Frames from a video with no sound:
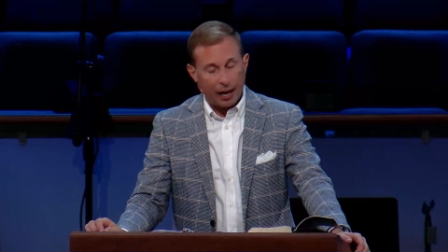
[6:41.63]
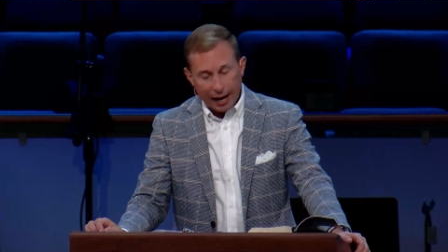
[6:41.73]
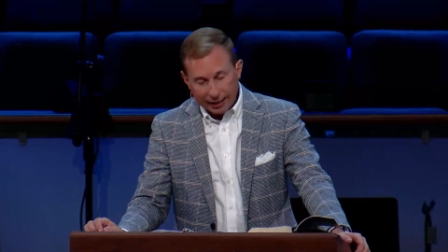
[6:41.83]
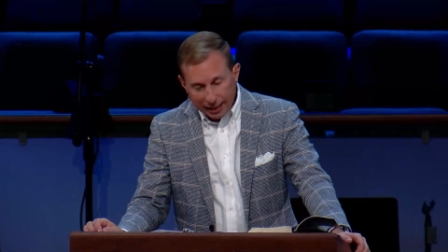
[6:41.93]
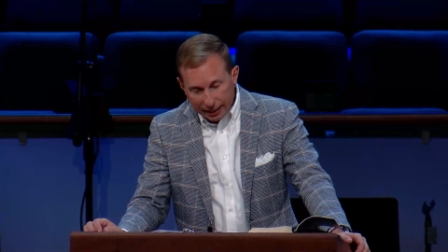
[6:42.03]

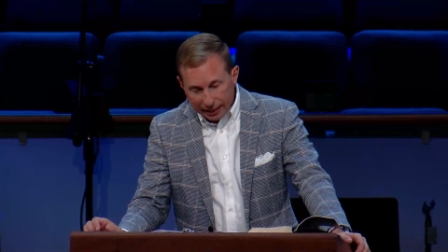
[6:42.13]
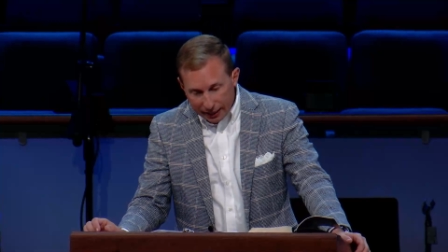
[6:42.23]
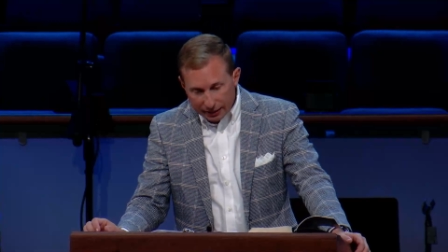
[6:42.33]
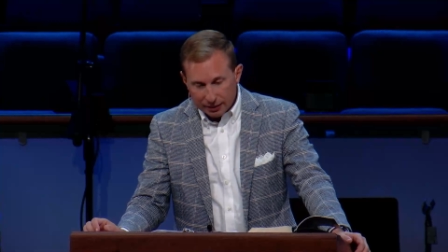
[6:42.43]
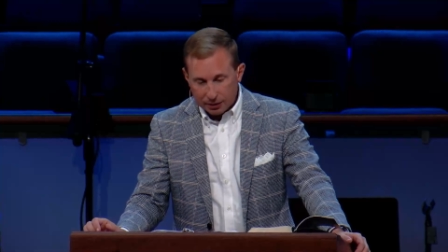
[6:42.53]
And they
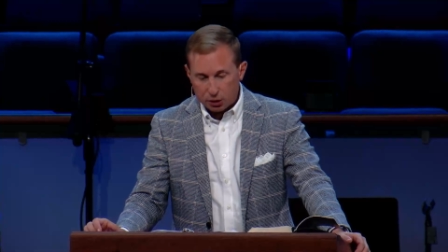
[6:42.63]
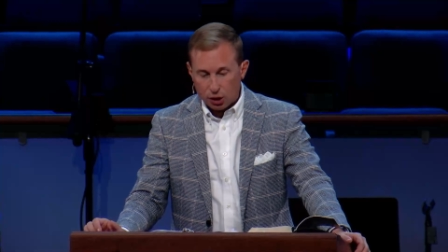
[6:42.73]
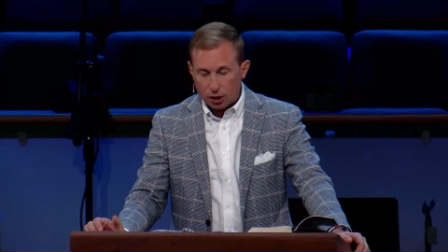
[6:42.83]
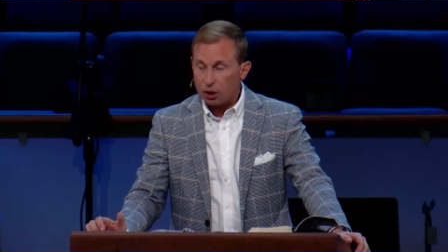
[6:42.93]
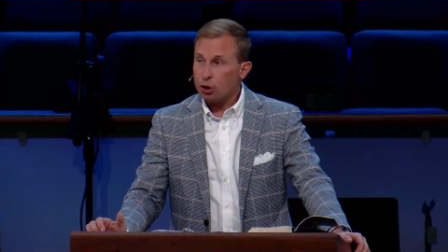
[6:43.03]
ended
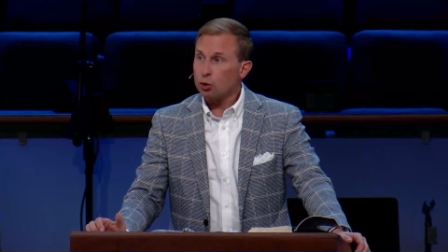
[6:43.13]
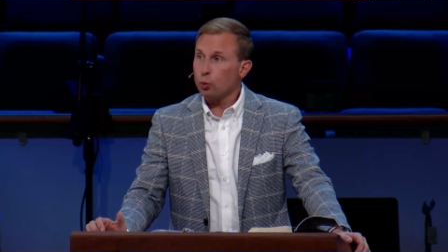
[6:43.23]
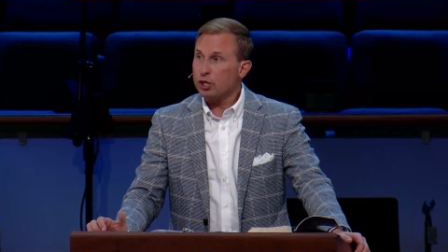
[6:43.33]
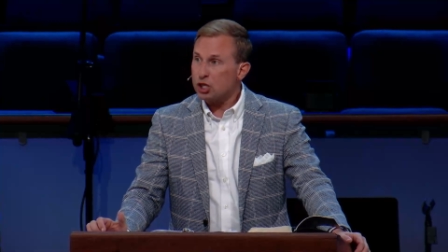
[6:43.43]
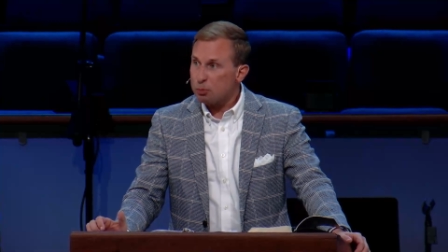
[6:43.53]

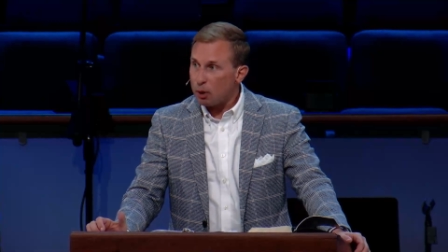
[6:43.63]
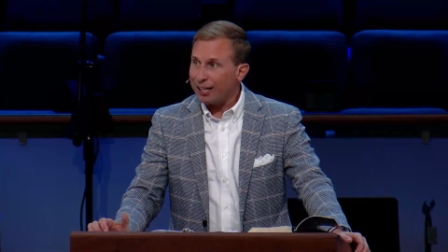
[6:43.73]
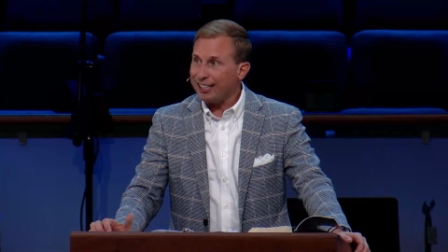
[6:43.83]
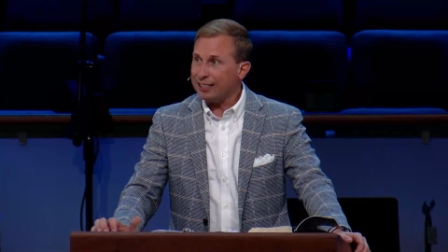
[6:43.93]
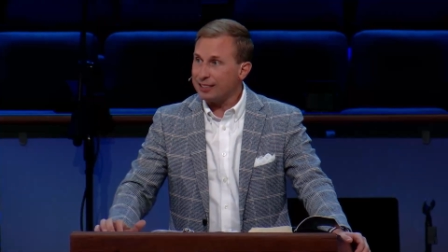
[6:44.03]
with
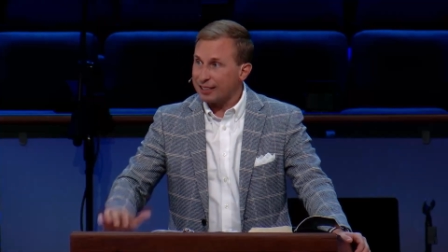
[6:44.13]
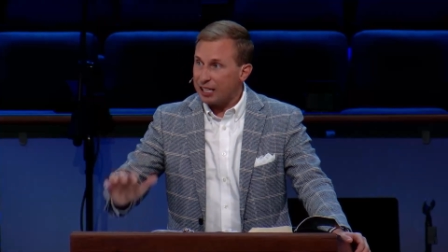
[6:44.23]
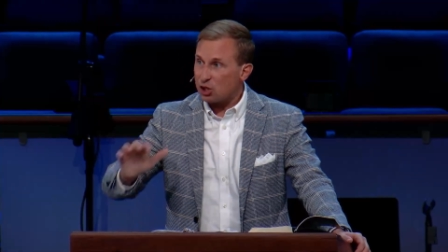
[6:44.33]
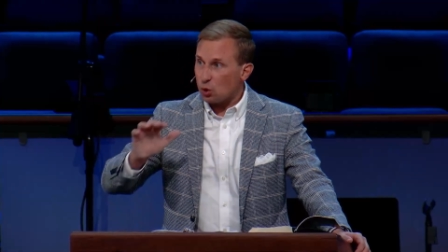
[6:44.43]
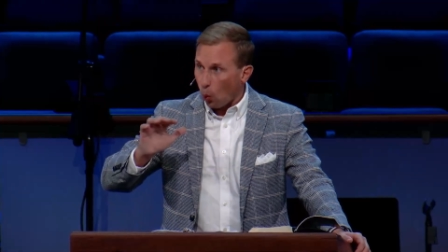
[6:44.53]
spreading
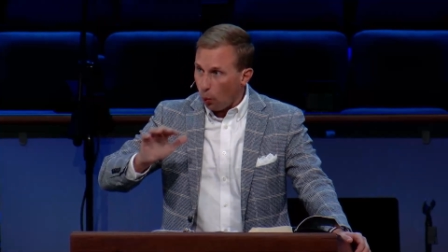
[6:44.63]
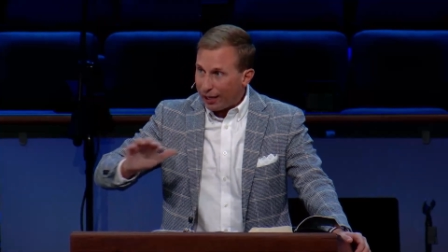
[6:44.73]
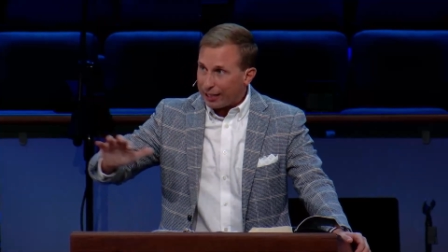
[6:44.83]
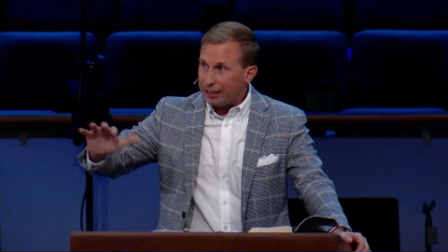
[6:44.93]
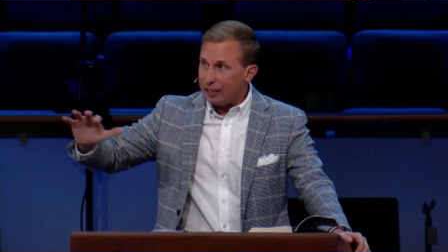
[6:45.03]
this
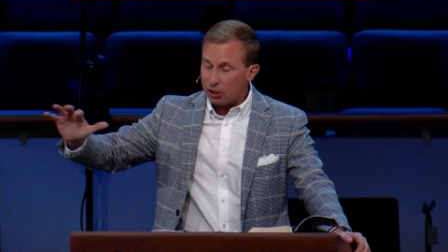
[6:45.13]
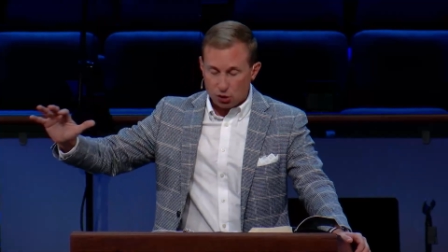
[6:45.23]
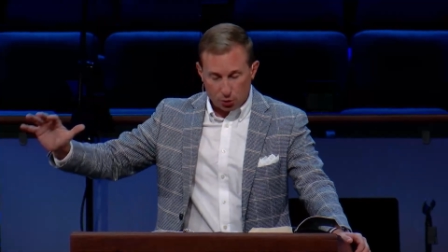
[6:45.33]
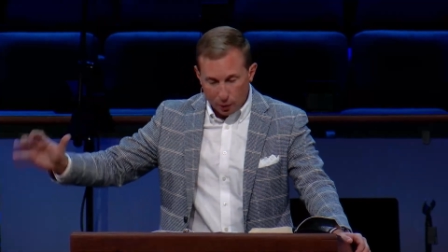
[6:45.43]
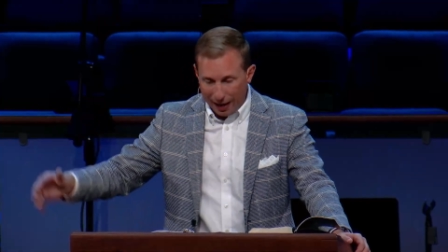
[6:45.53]
wickedness
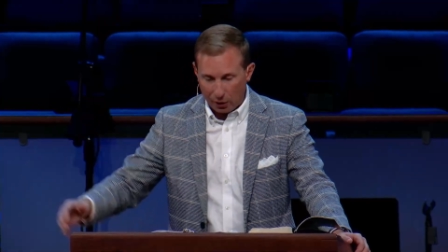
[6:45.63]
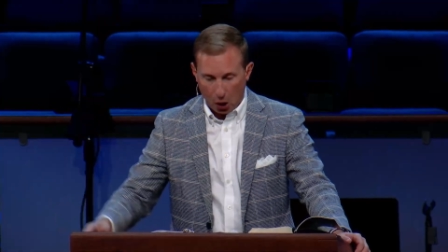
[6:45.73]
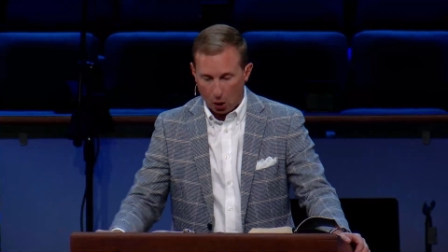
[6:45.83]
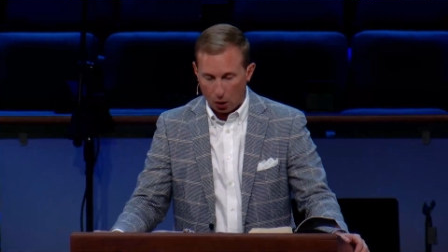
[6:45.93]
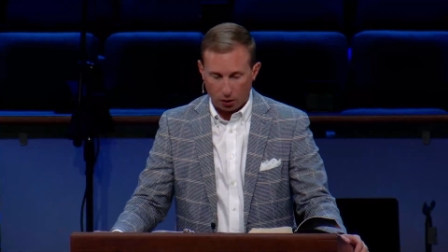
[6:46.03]
throughout
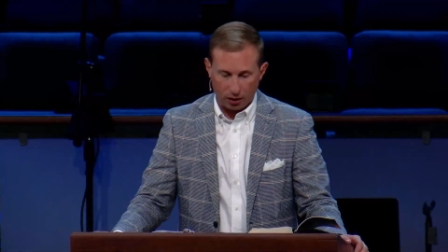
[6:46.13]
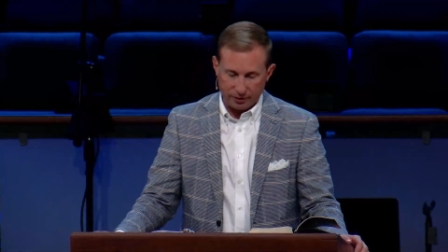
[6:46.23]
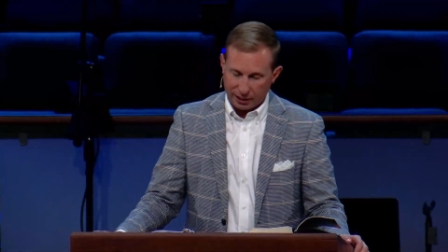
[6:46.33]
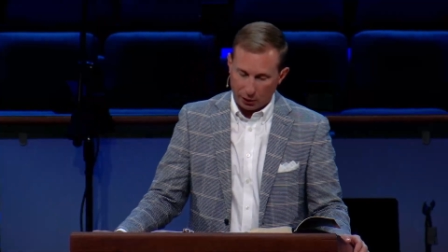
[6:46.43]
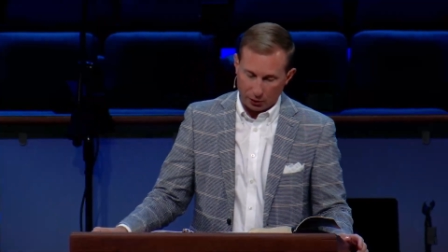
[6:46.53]
all of
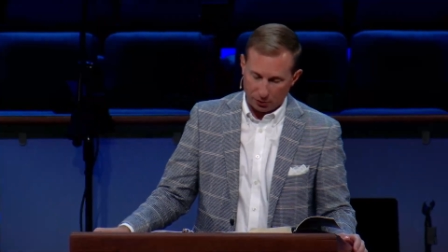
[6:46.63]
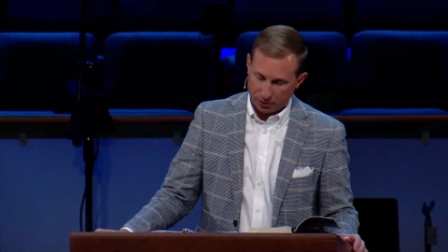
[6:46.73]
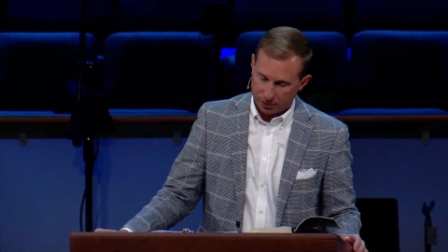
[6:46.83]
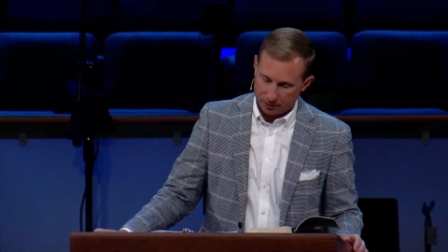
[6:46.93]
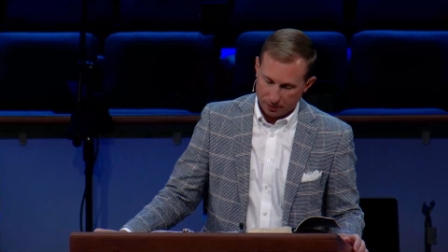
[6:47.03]
the earth.